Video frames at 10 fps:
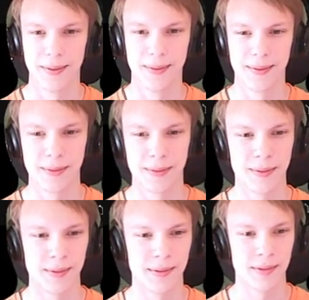
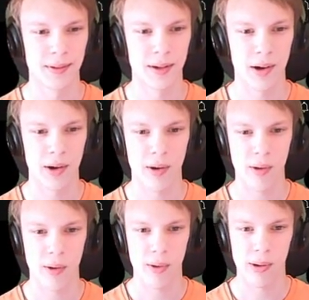
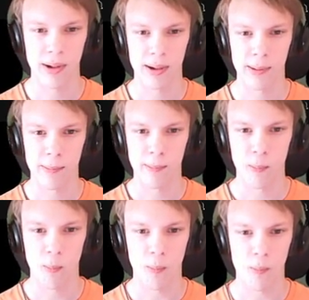
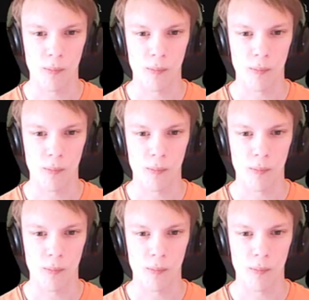[no speech]